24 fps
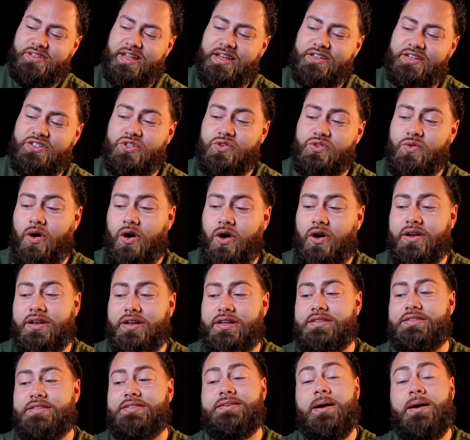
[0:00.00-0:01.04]
tattoo
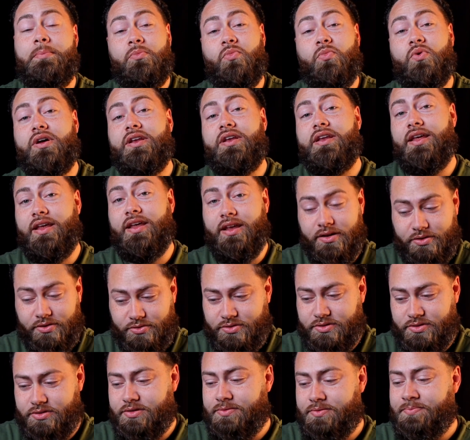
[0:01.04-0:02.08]
on someone
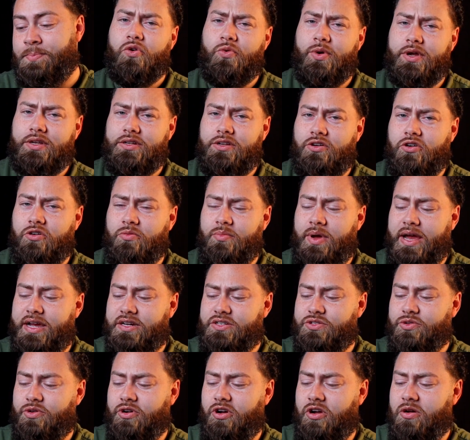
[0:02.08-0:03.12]
else. Quick little
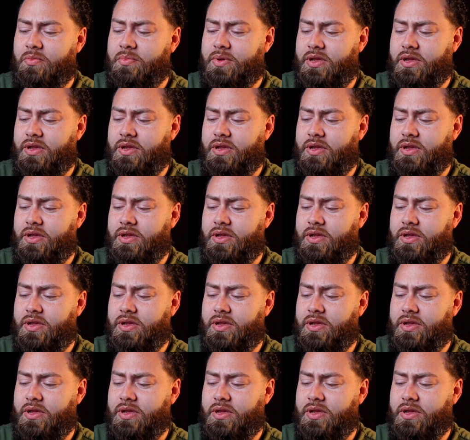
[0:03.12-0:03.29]
backstory on